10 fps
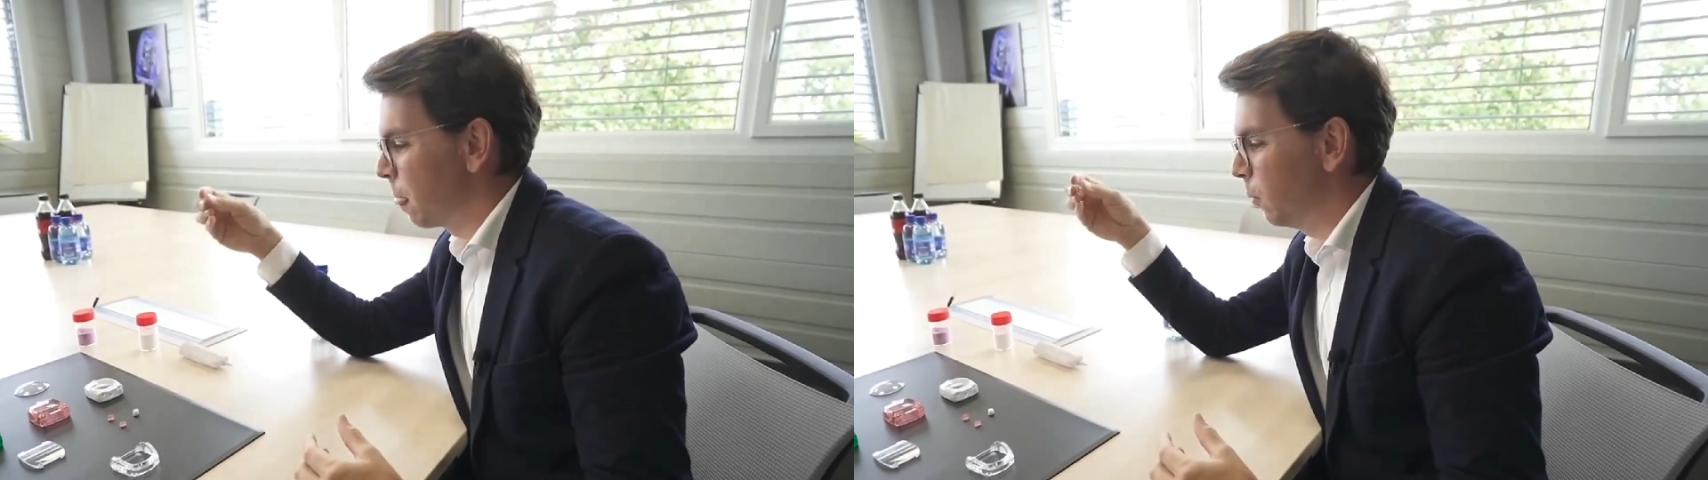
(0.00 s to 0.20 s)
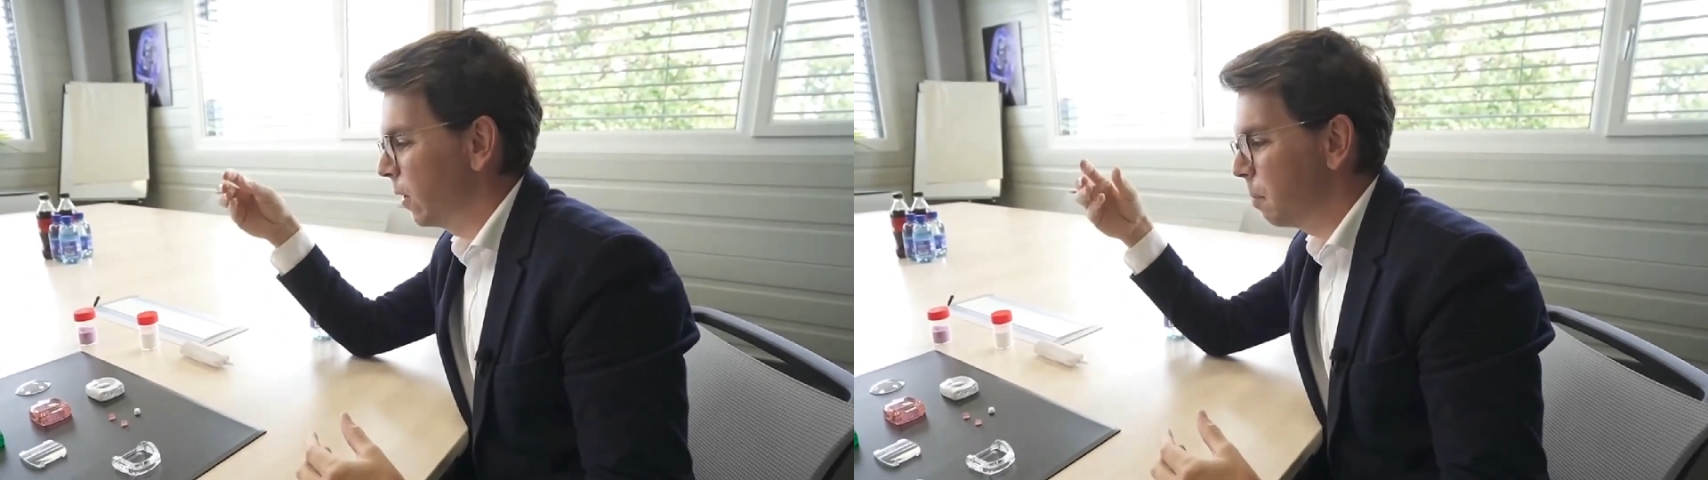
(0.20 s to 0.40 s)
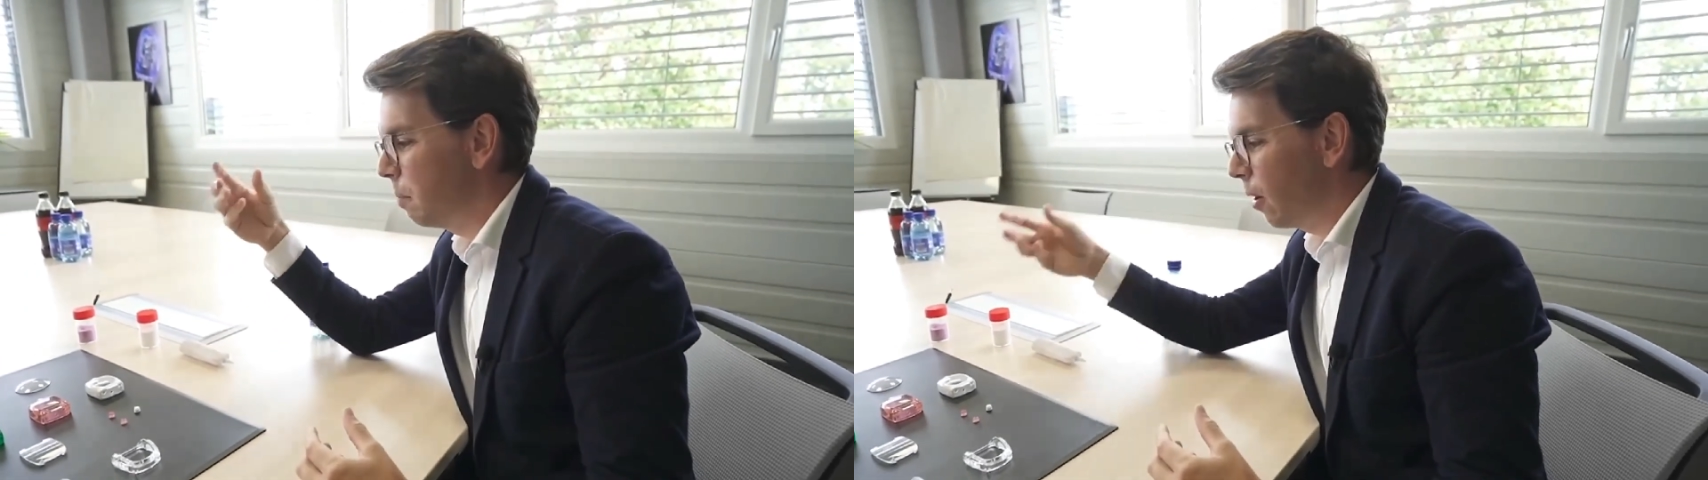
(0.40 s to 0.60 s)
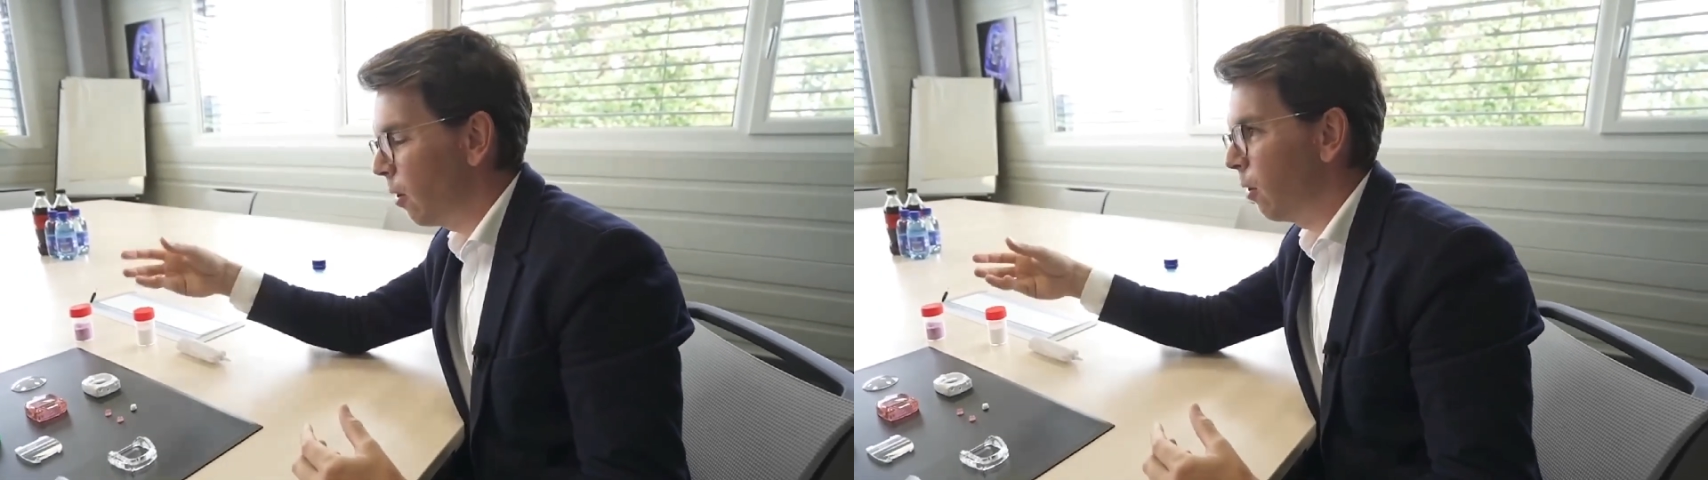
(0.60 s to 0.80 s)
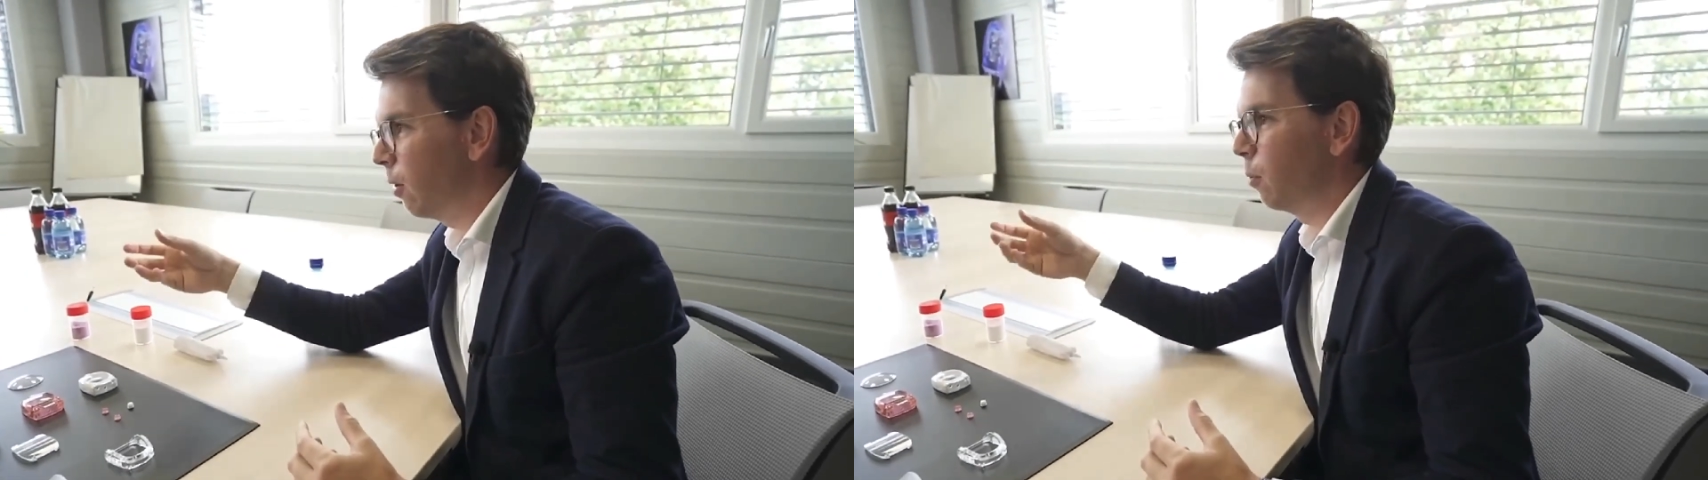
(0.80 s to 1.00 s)
we get
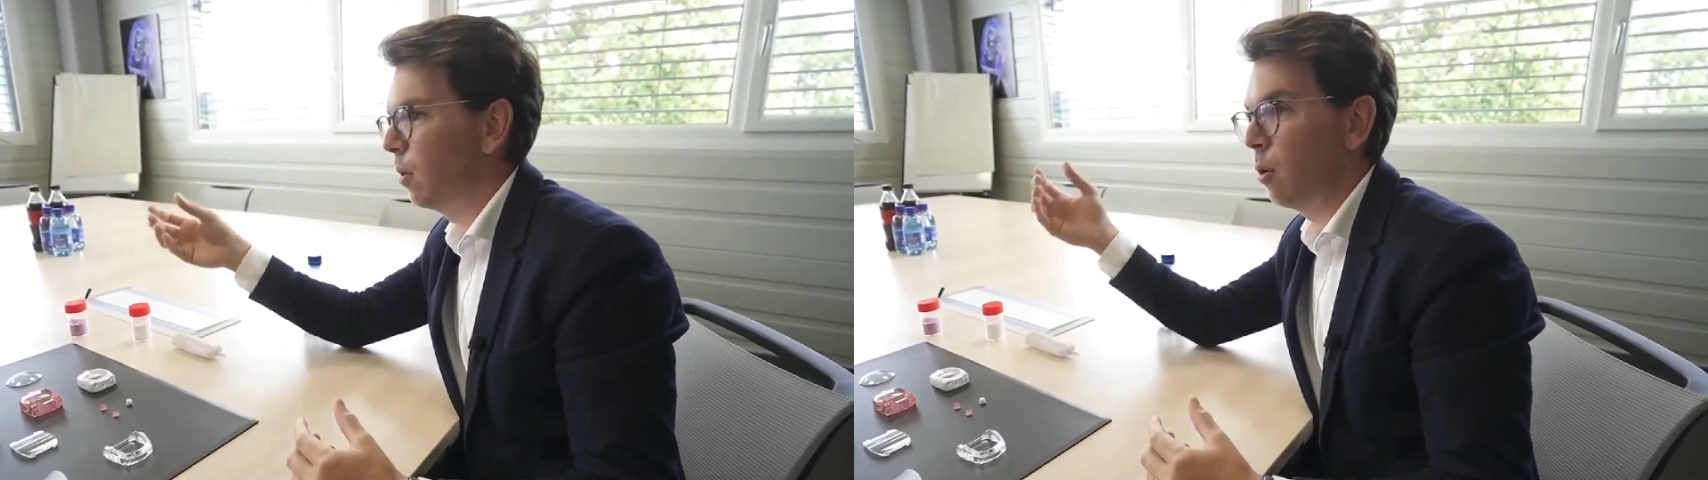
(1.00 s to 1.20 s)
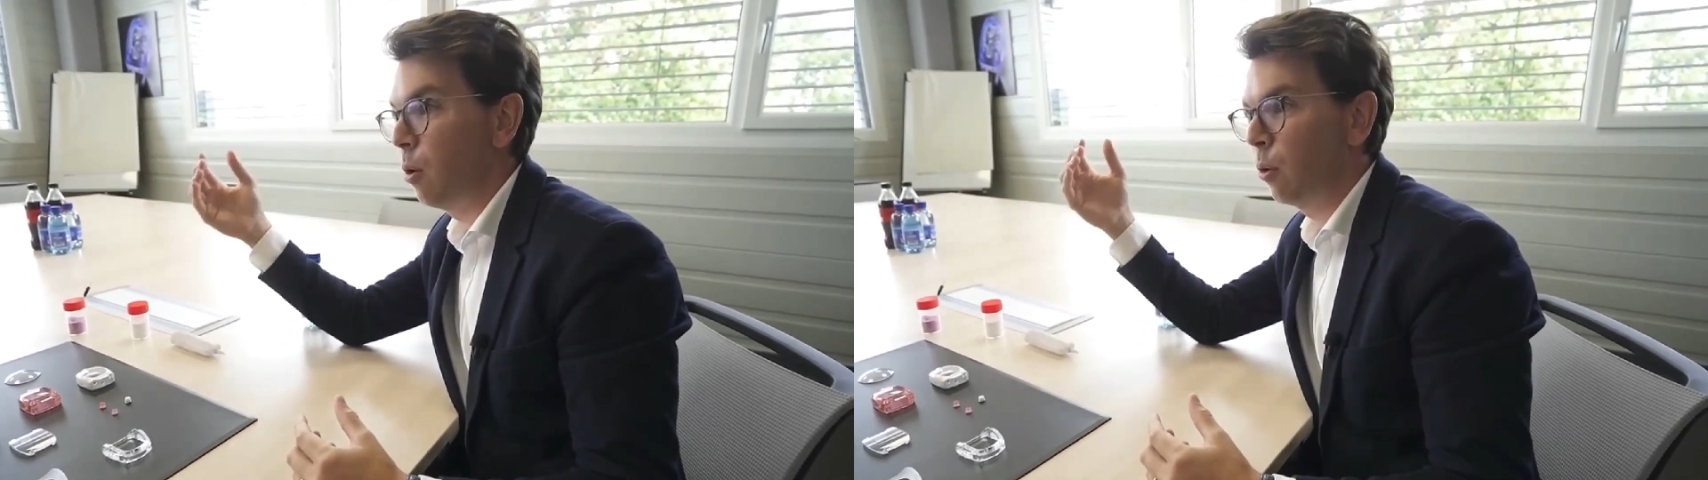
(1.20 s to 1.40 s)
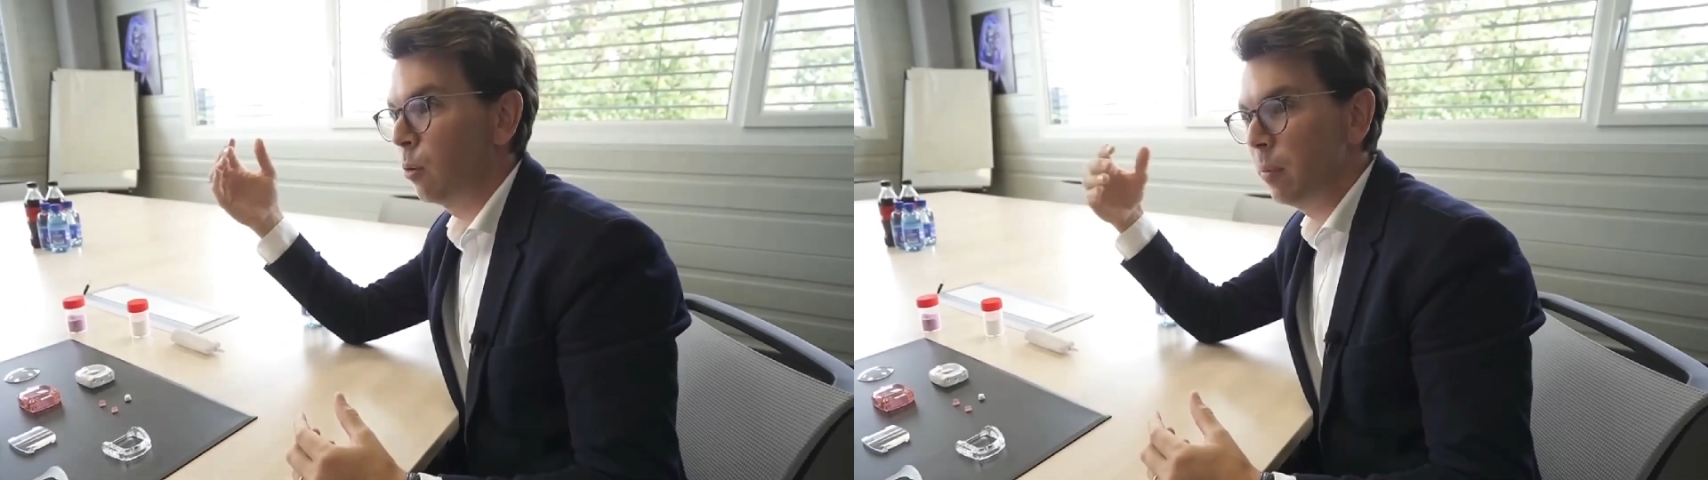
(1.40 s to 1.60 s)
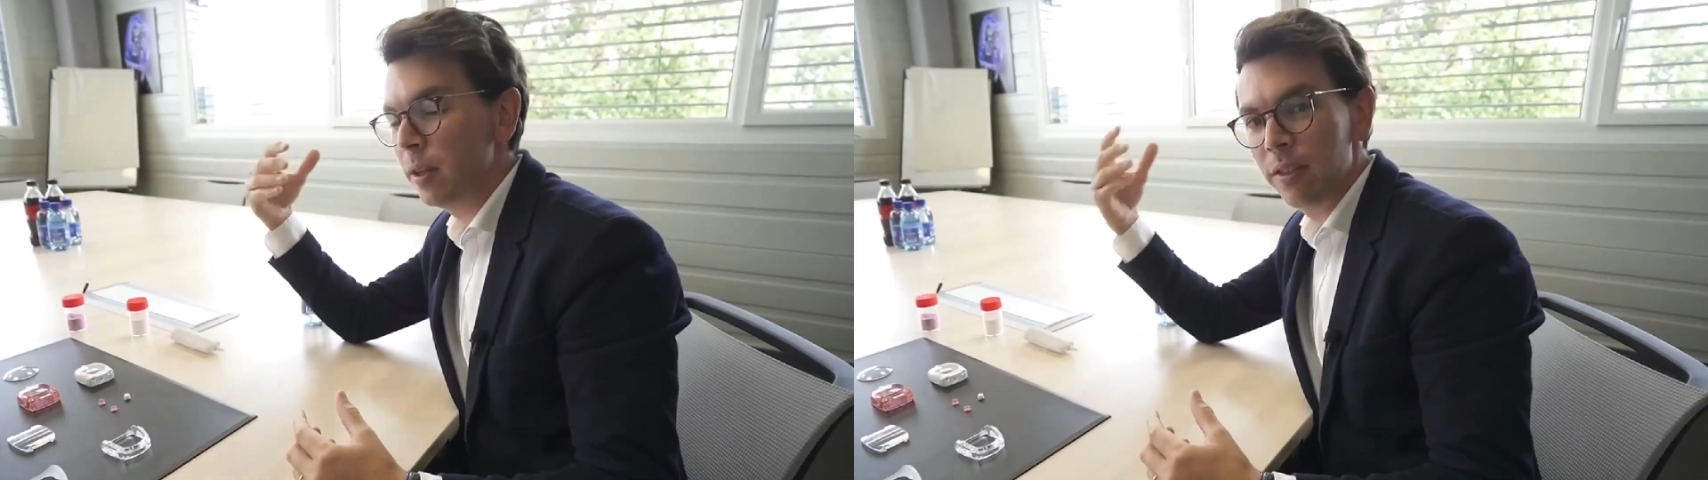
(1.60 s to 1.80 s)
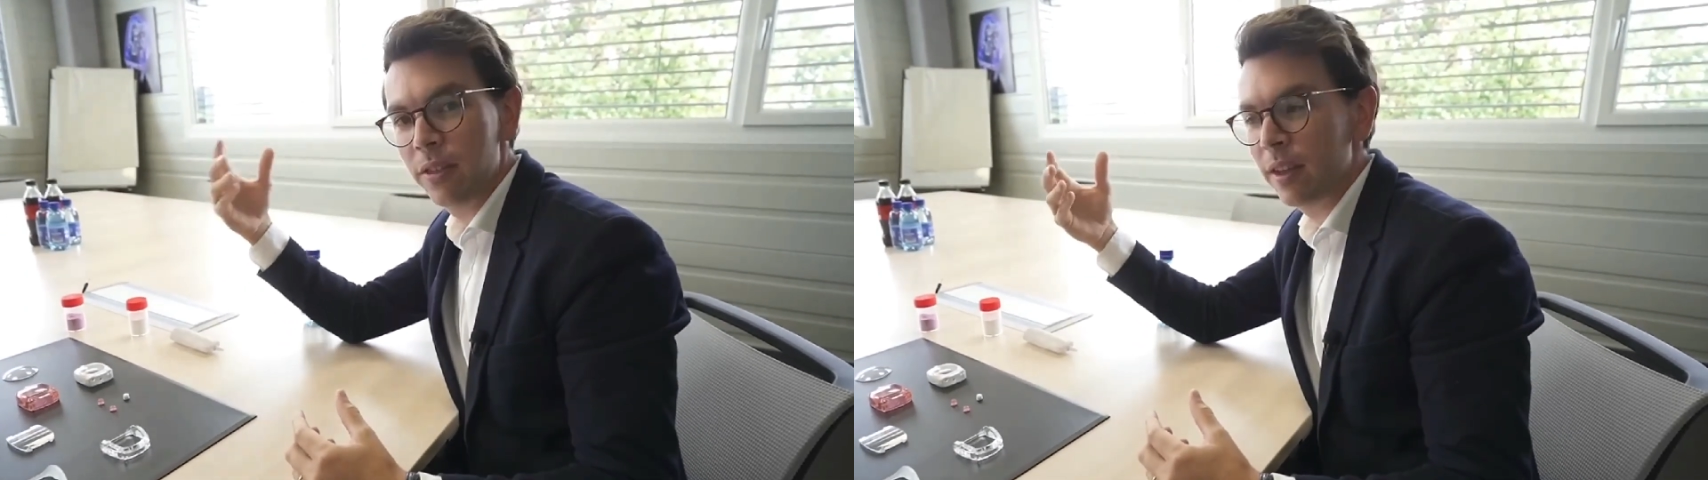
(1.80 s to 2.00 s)
better, we learn
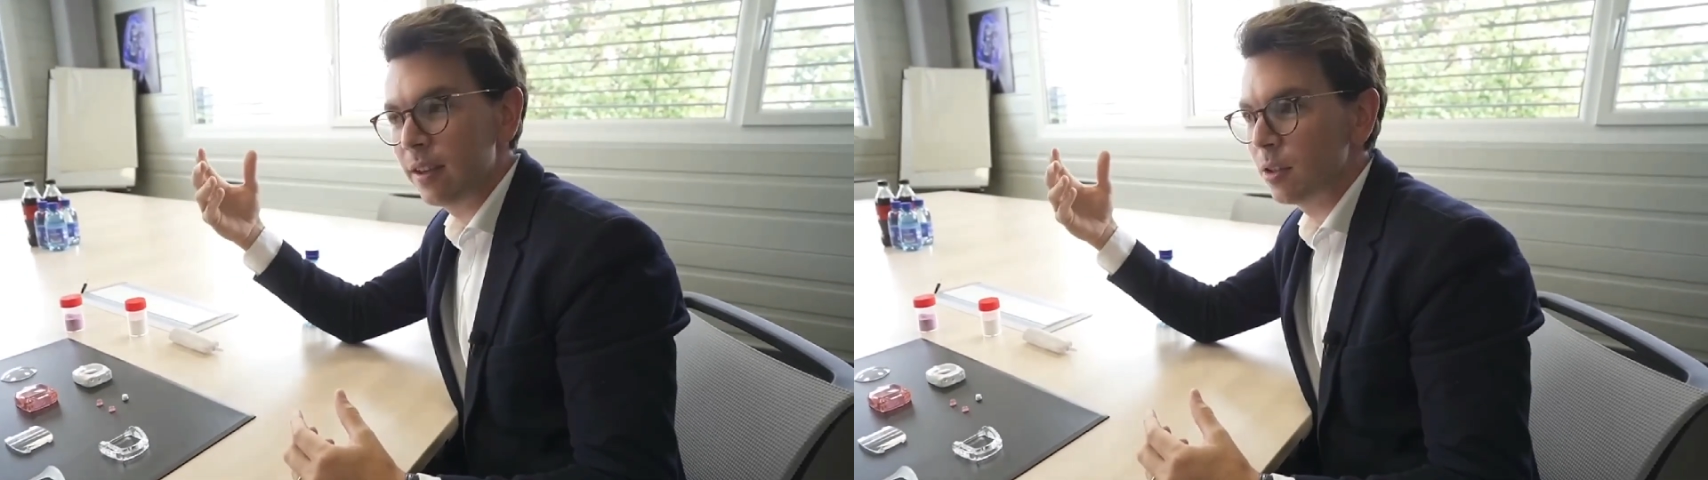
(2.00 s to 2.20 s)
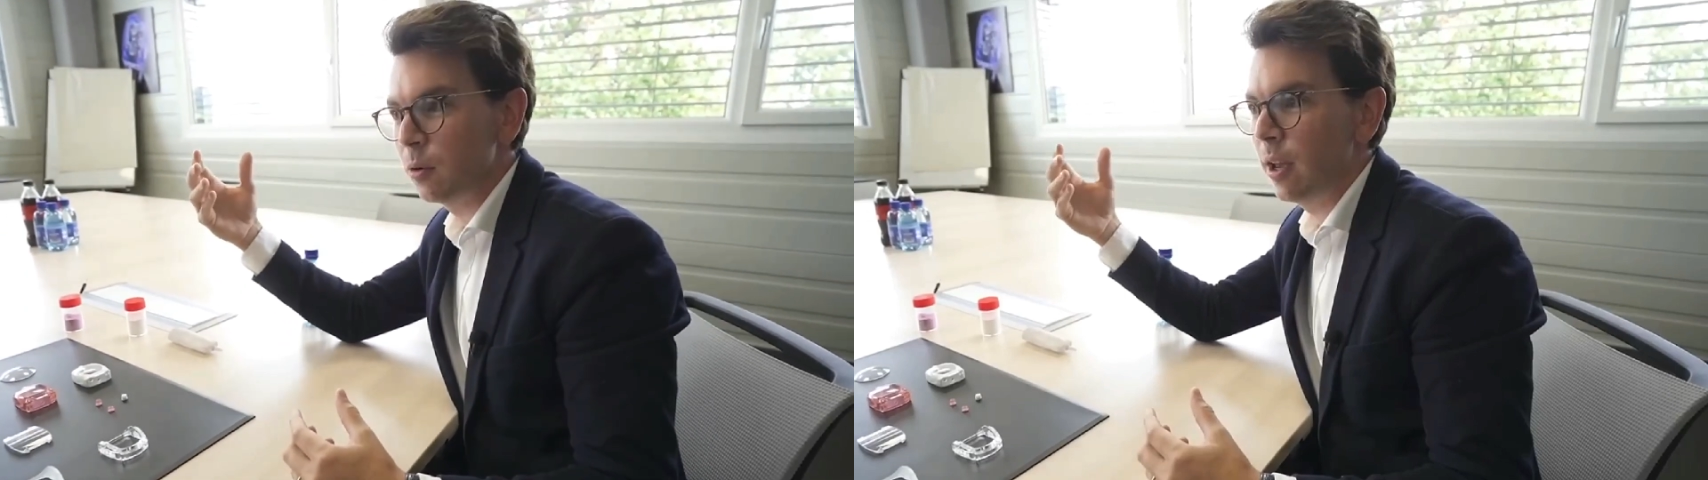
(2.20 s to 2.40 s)
many things,